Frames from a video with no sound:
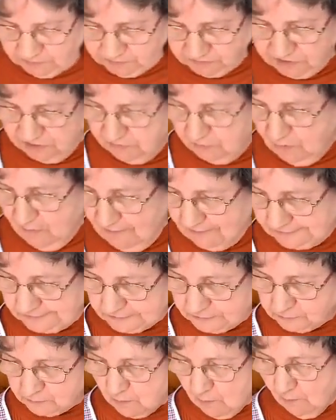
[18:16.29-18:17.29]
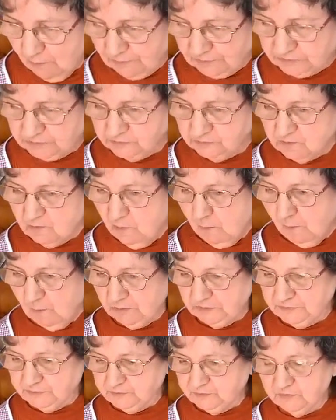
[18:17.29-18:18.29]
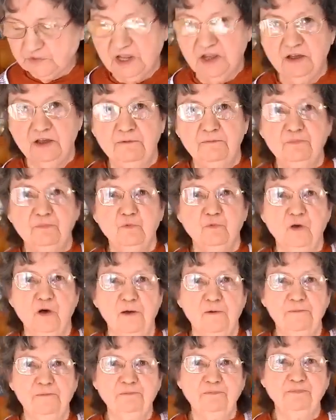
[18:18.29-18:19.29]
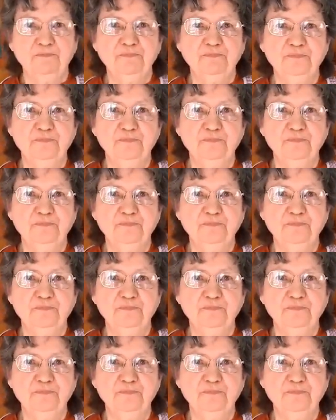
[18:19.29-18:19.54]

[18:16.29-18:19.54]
So all together then, how long